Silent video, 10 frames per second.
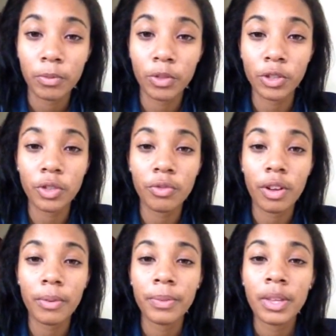the
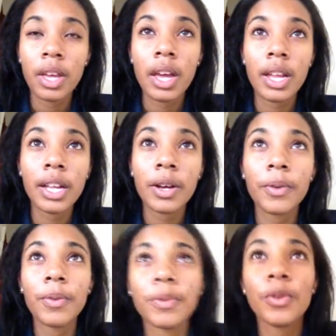genre.
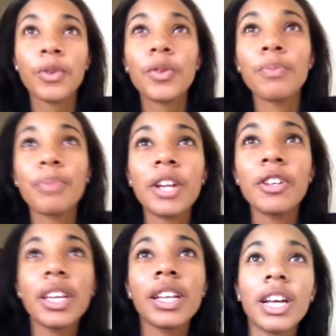Now, by
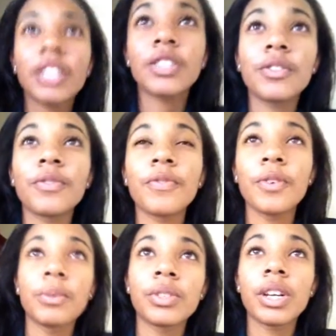looking at a
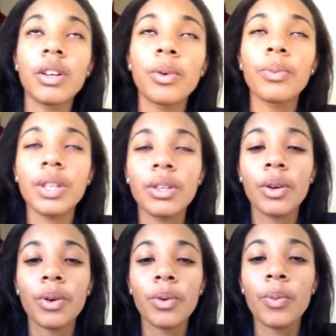film trailer, we
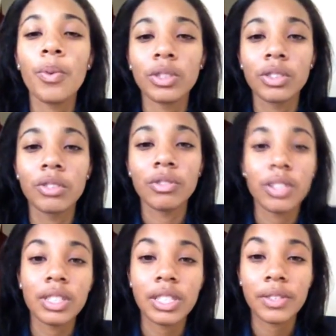know what
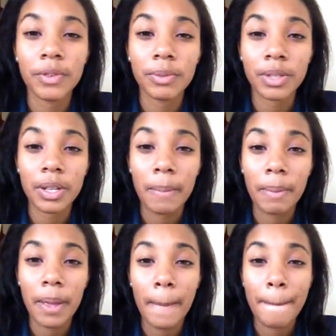genre this film's going to
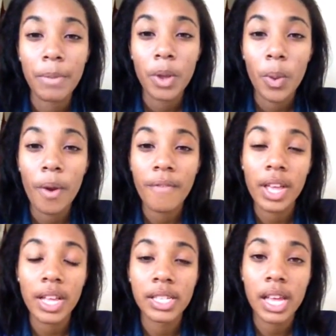be. Whether
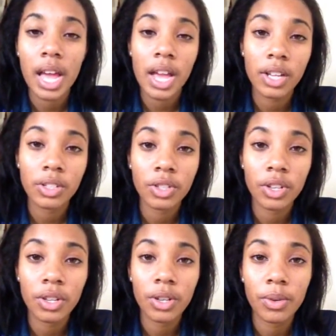it's
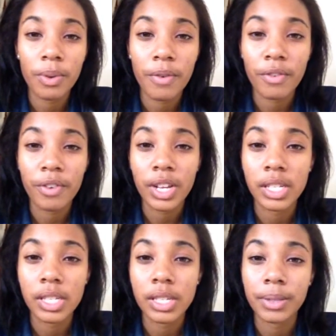action, whether
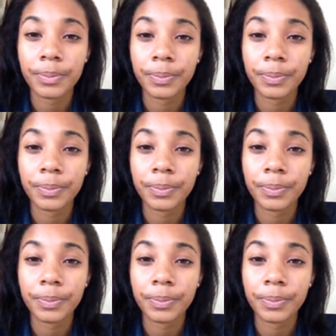it's